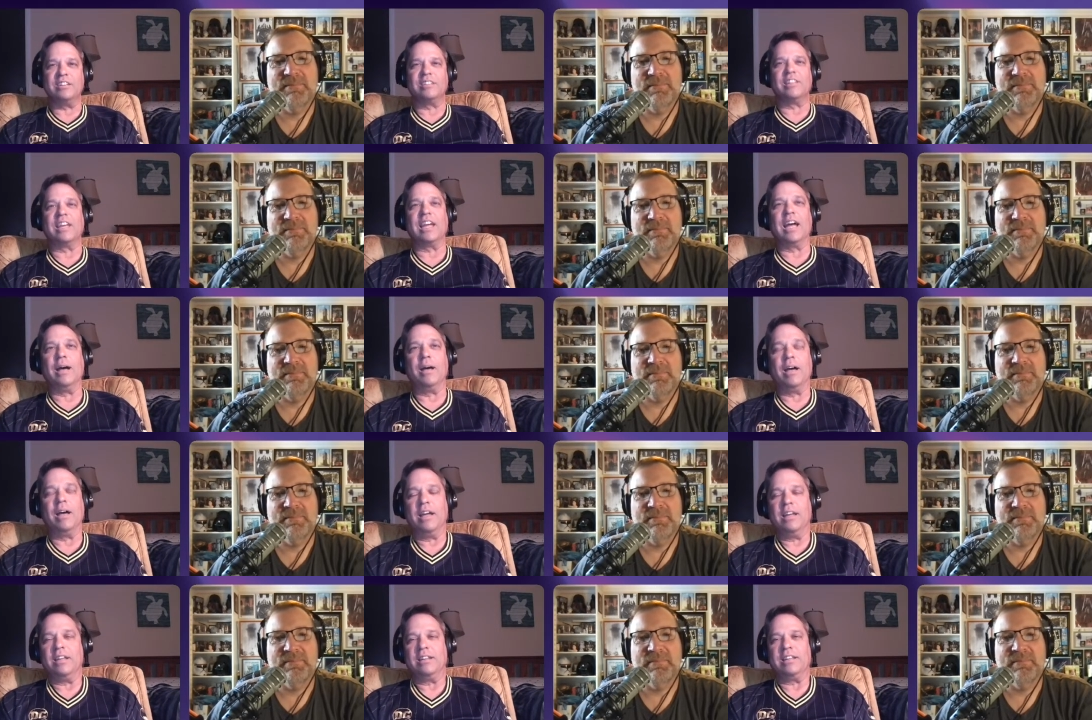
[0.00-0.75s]
Speaker 1: It's like
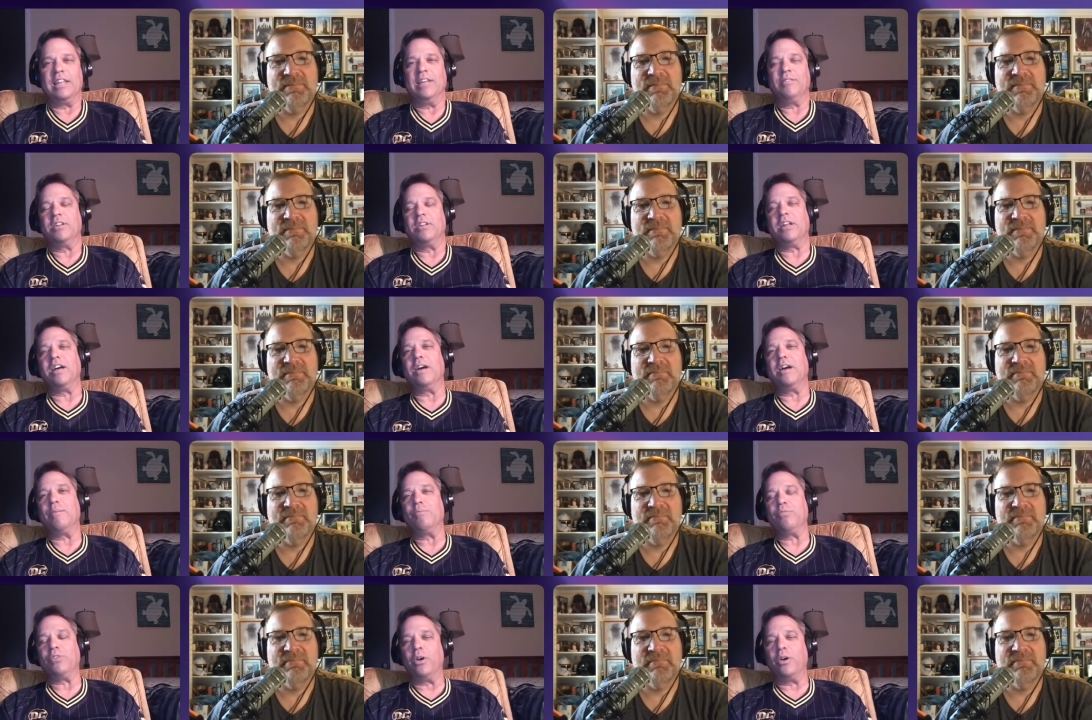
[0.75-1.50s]
I, given
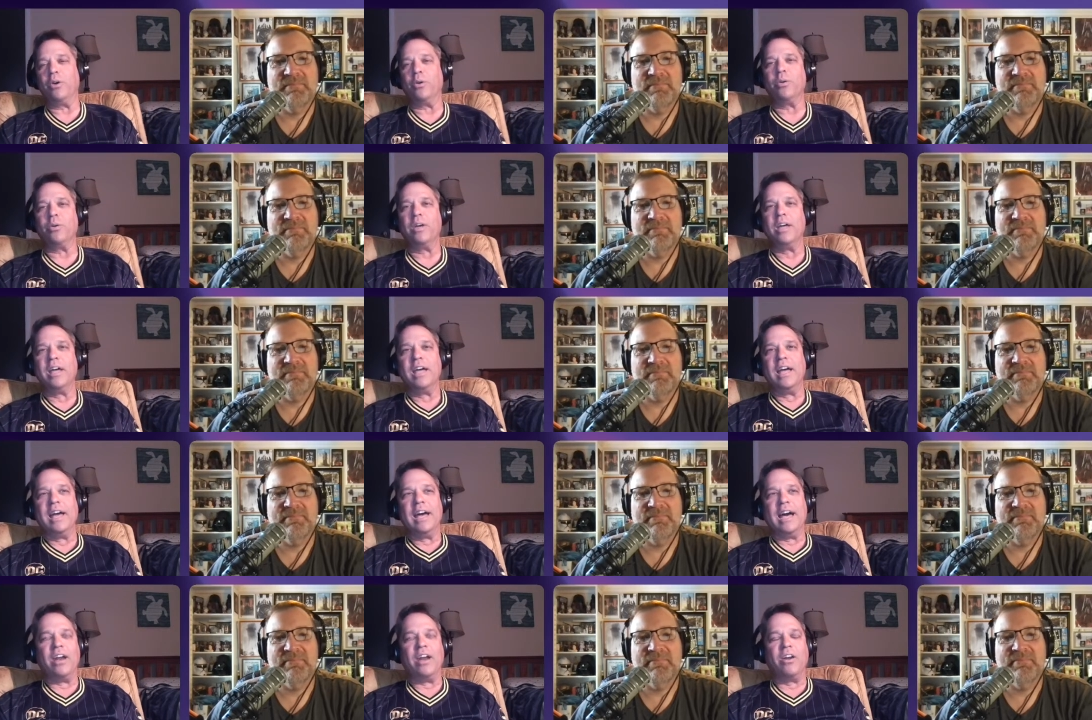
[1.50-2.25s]
up. So
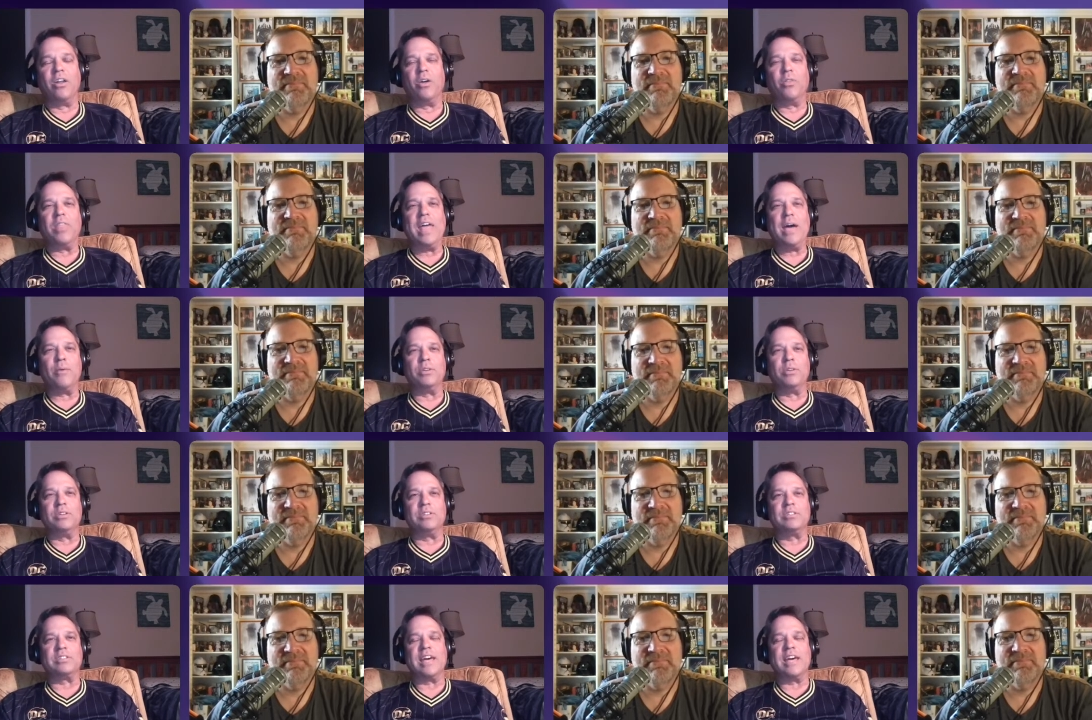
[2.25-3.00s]
I don't know. That
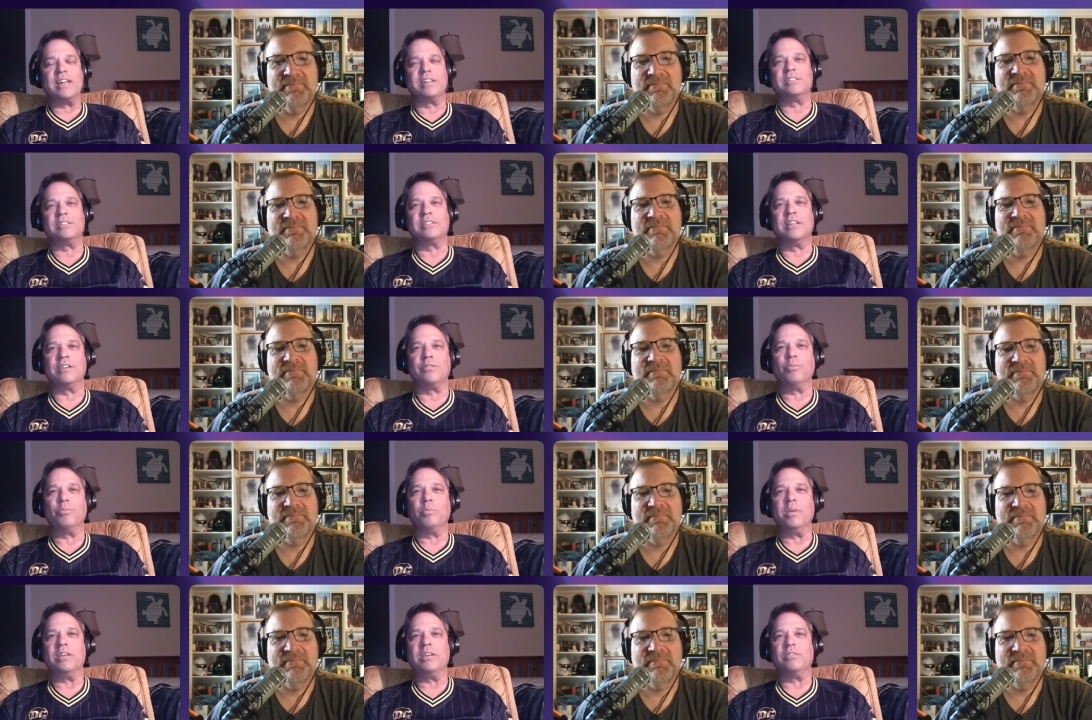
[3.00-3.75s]
one just kind of stuck
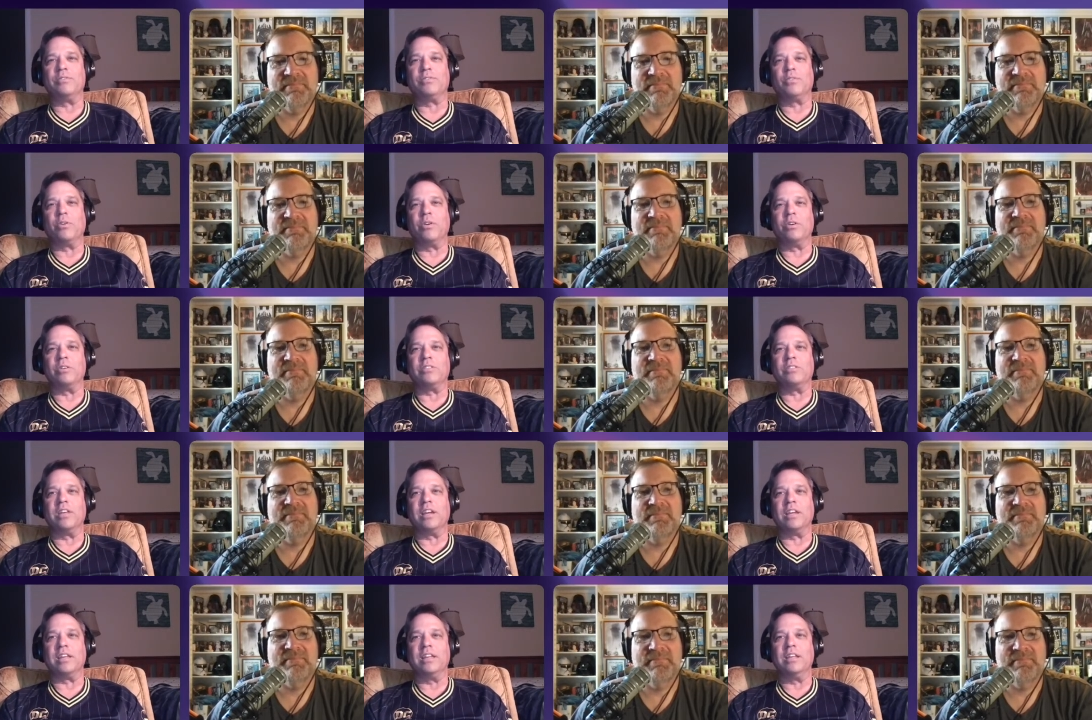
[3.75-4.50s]
with me as far as
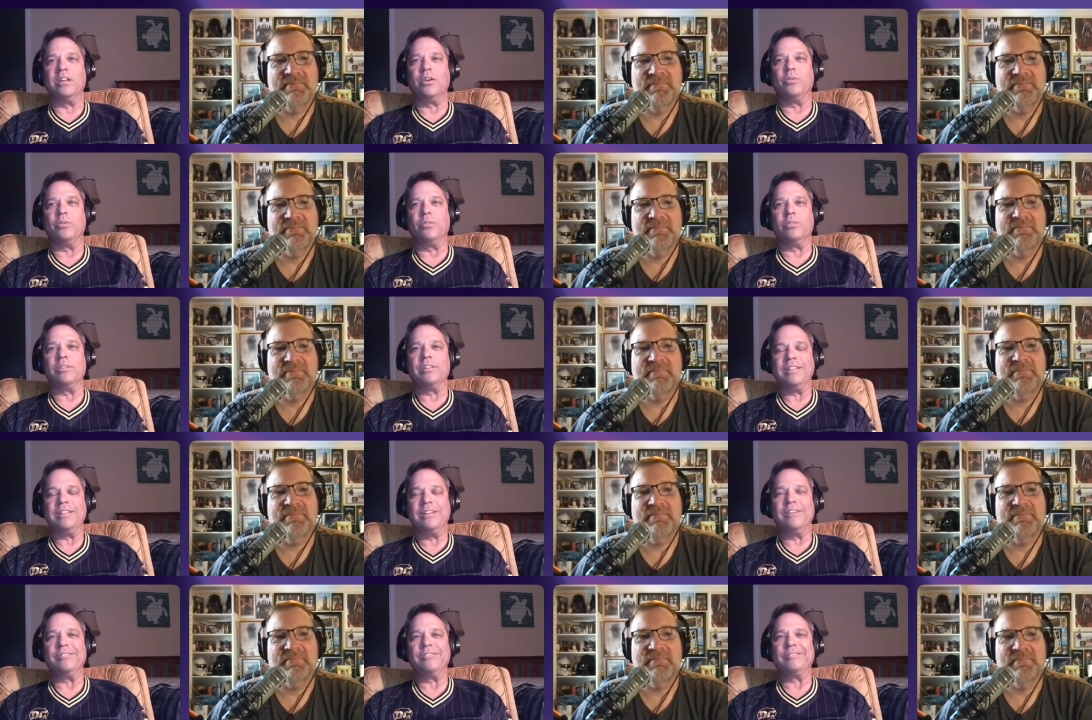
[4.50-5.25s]
like you know
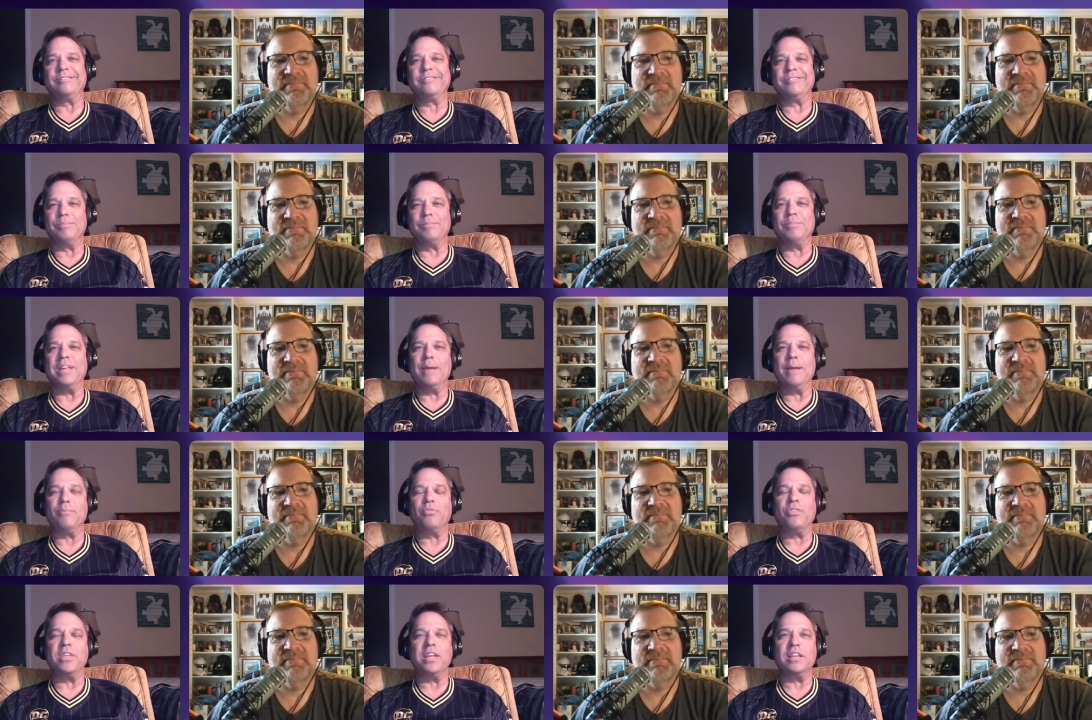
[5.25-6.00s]
you know
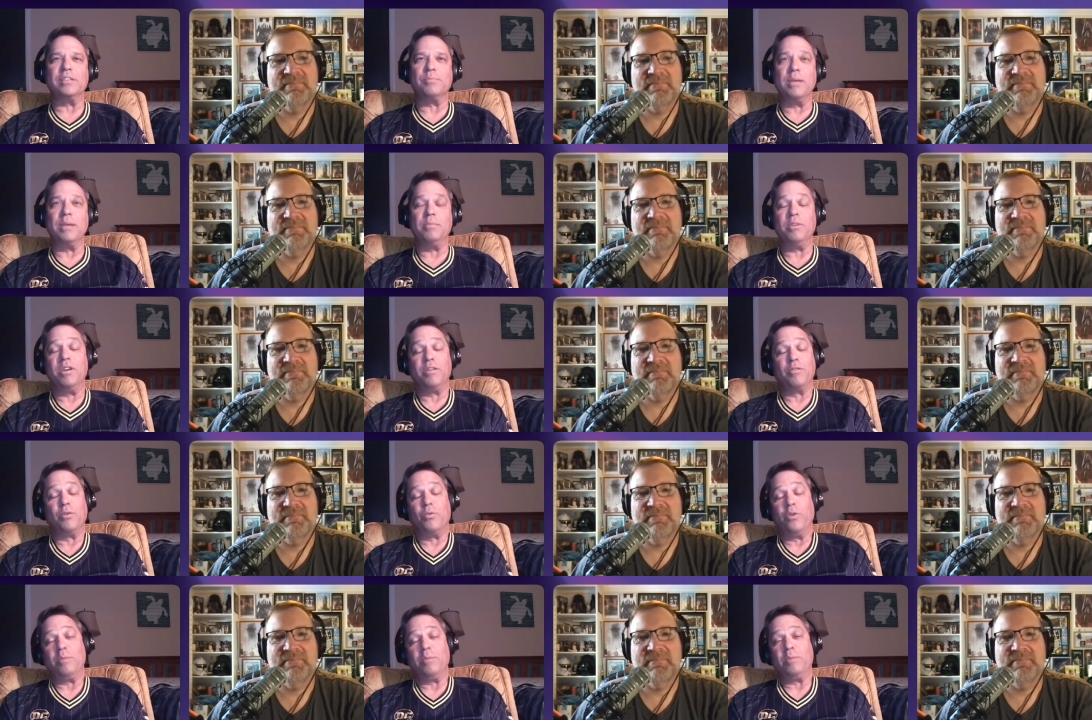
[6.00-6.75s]
sometimes things may be
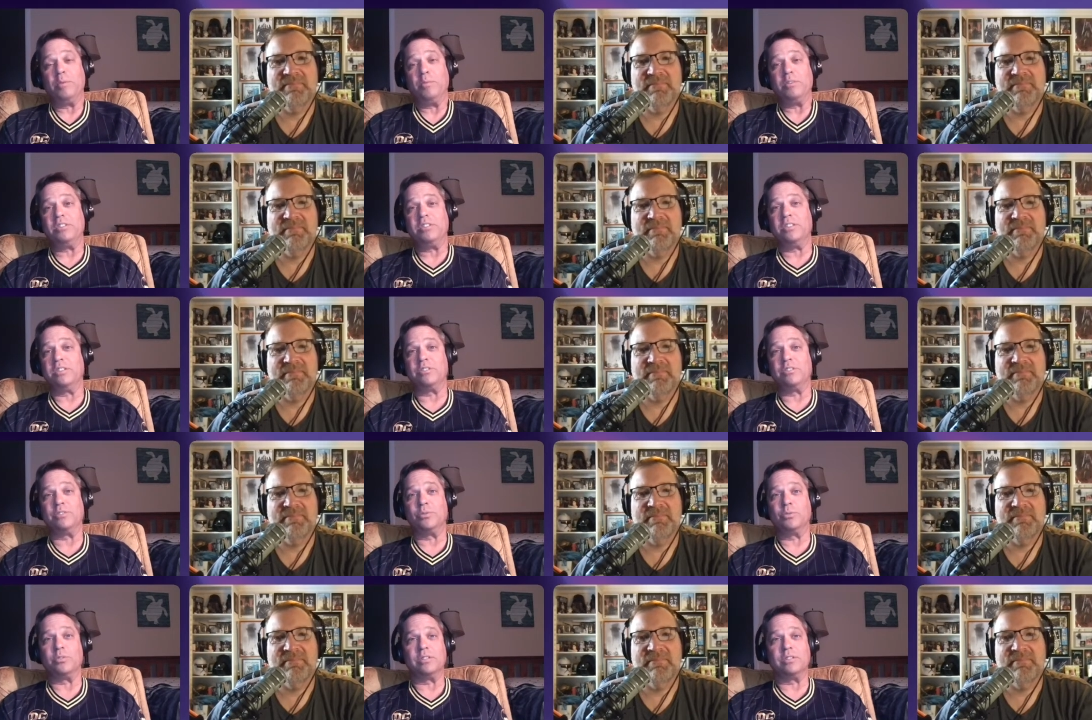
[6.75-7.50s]
overwhelming, but you
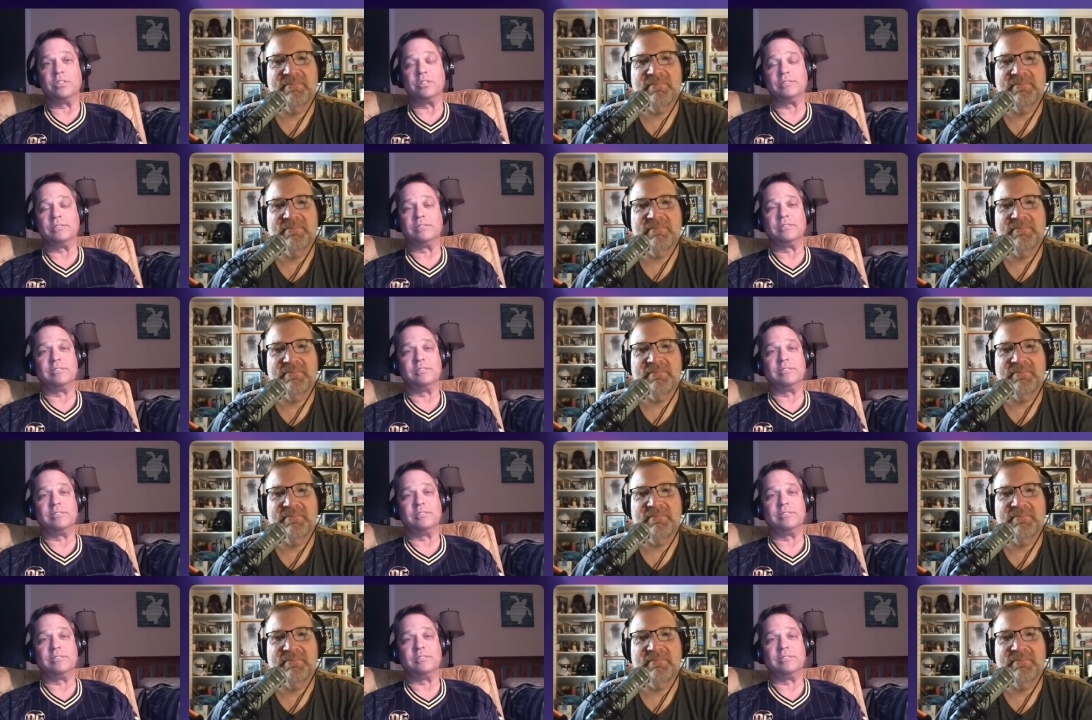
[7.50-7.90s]
just sort of